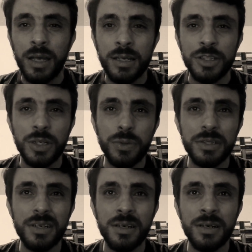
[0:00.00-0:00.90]
She
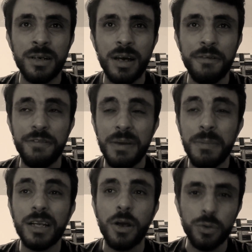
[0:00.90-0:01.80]
was a
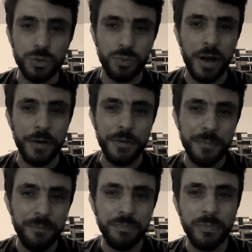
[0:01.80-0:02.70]
female ghostwriter,
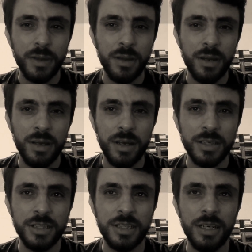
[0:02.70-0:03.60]

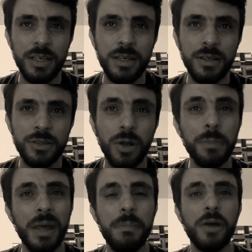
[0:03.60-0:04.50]
and she told
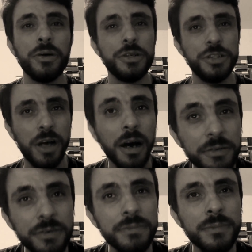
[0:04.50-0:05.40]
me about her job.
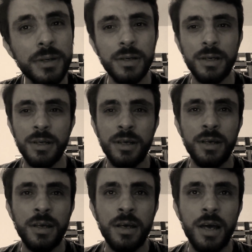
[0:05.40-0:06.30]

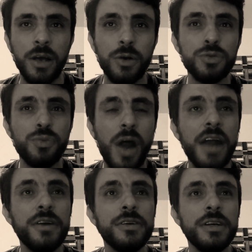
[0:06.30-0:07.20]
A
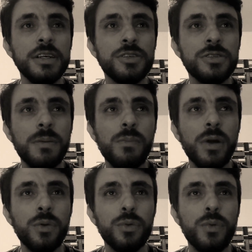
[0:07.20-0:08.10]
ghostwriter is
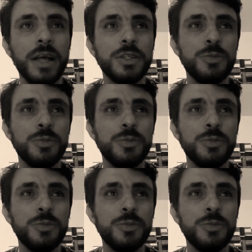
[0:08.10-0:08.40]
someone who writes